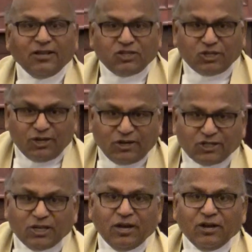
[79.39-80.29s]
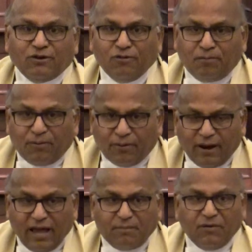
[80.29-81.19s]
a church to
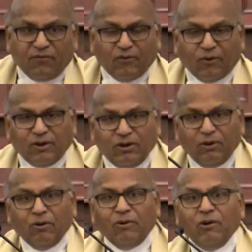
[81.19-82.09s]
pray before you